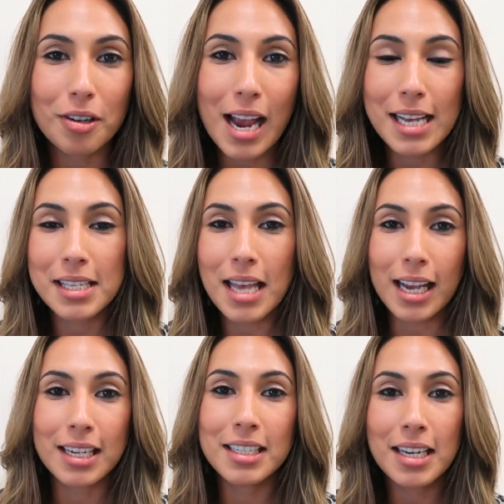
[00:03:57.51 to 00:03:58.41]
or has
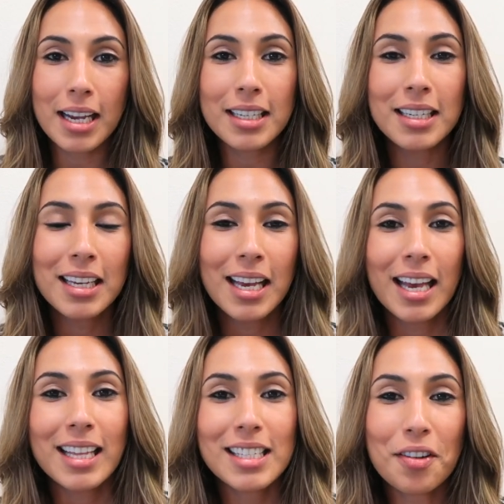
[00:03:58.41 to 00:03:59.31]
that connect,
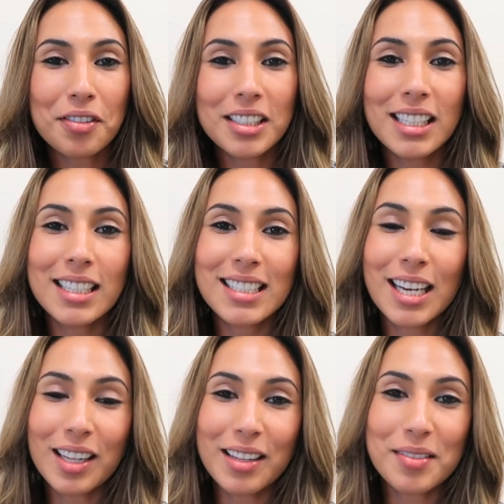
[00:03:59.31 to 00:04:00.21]
definitely tell